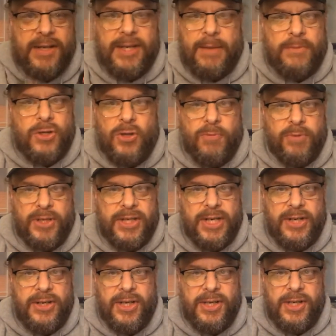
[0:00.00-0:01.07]
I'm
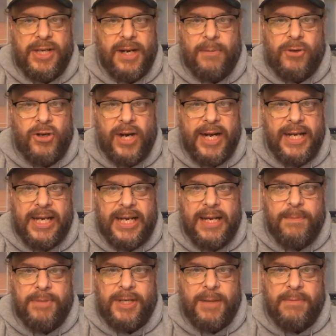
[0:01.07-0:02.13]
superstitious and I'm trying to
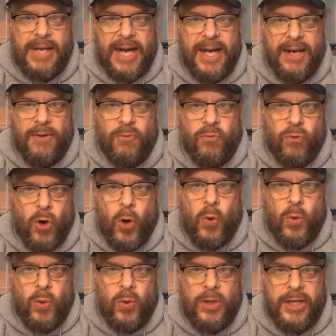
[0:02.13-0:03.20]
keep some kind of
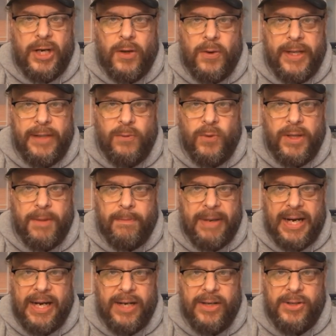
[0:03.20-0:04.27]
roll going with the
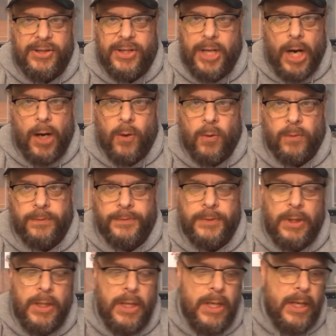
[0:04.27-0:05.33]
Bears. No.
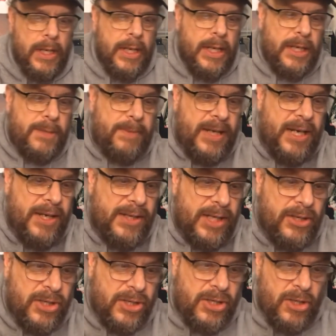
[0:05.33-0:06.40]
It's because I
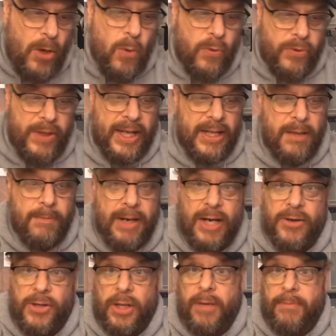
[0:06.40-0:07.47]
just don't think the
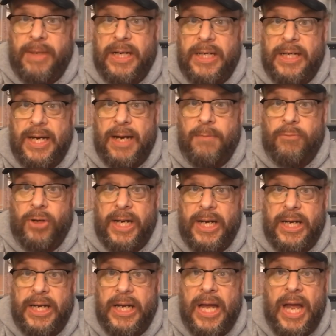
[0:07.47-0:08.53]
Bears are going to beat Tom
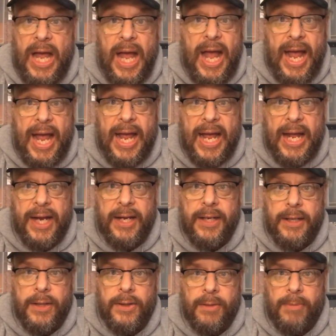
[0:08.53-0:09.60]
Brady and
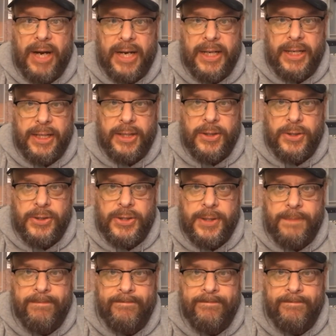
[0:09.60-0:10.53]
the Buccaneers.